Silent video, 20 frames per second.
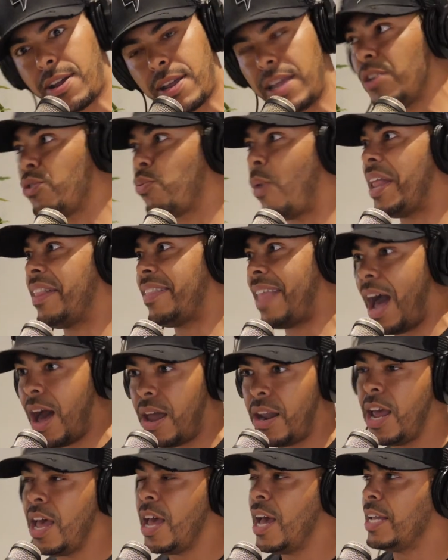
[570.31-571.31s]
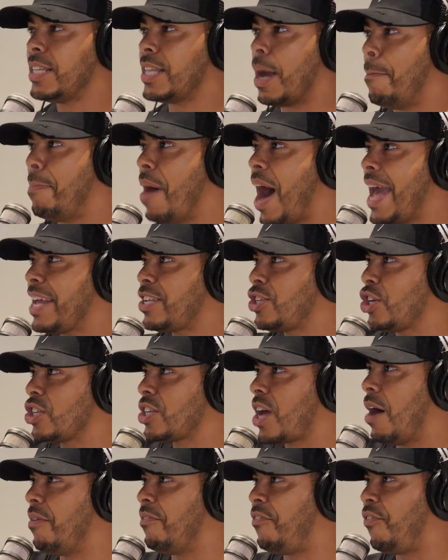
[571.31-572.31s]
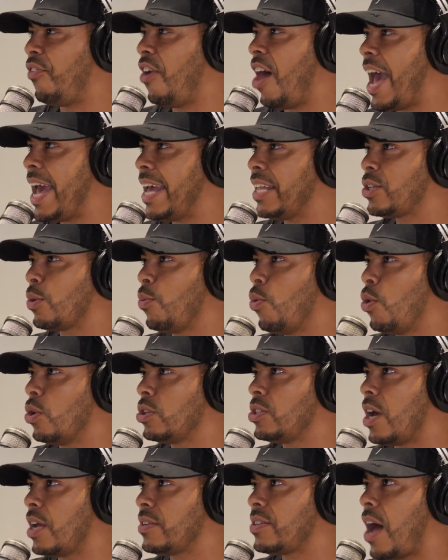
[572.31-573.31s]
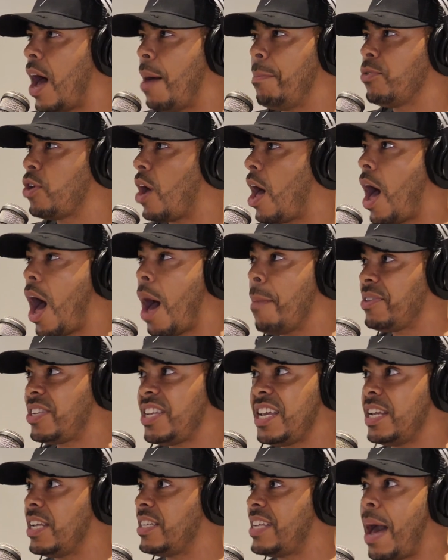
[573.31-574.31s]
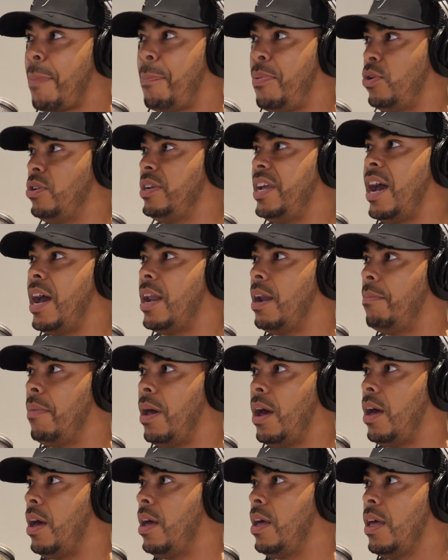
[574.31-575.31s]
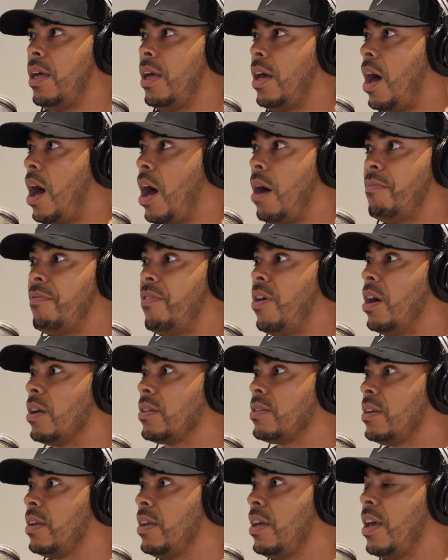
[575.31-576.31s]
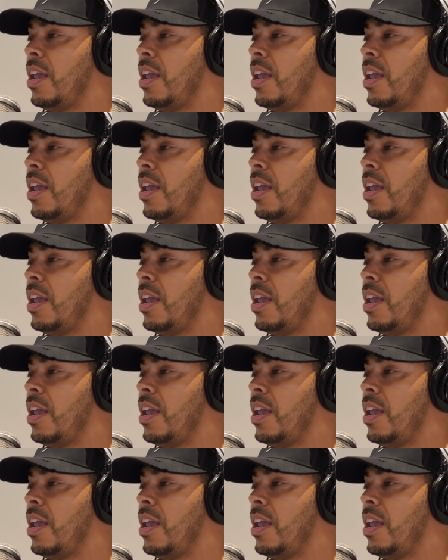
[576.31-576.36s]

He's went down. The bike's just come flying towards us. I'm seeing this happen, and I'm like, I'm fucked.